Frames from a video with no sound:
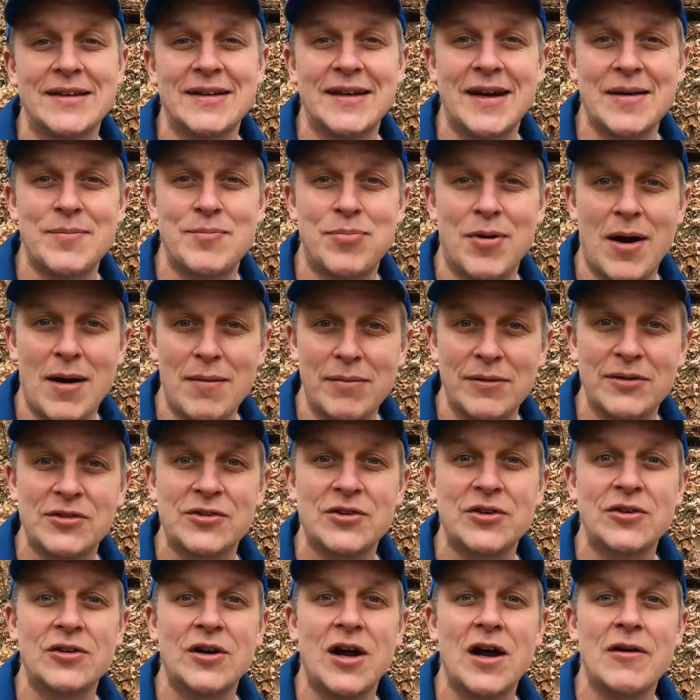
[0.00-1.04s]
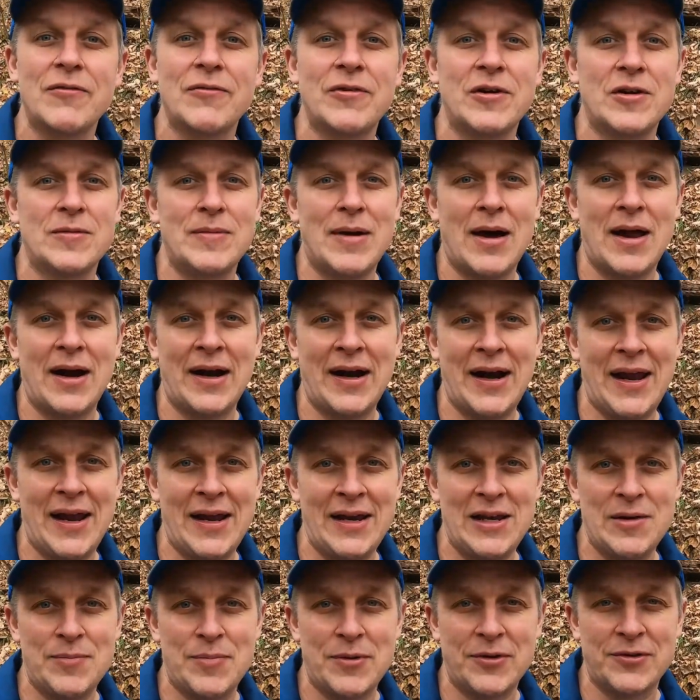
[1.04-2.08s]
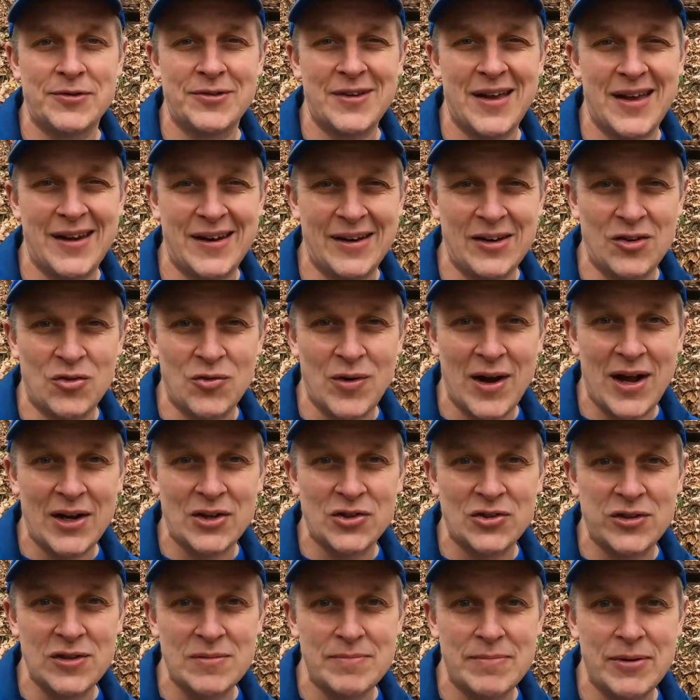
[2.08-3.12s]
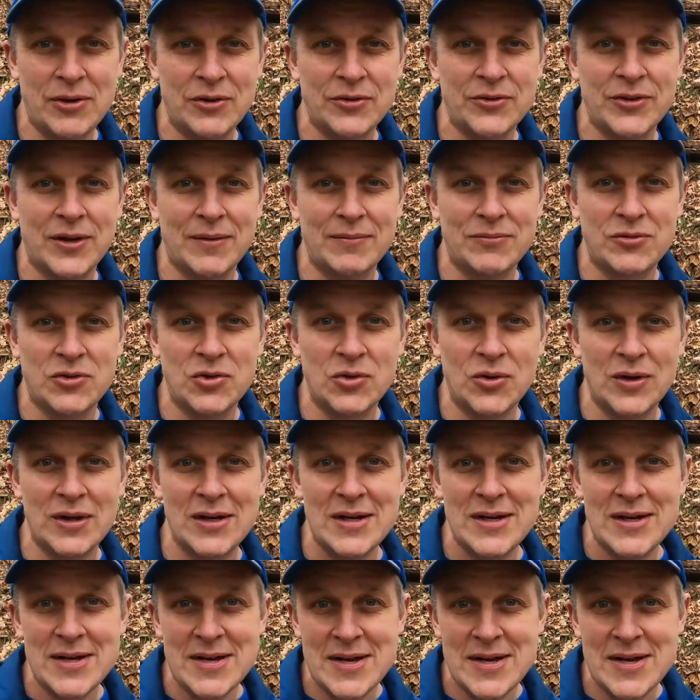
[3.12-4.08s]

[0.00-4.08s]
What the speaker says: I probably started off at about an 80% and gradually built up to it.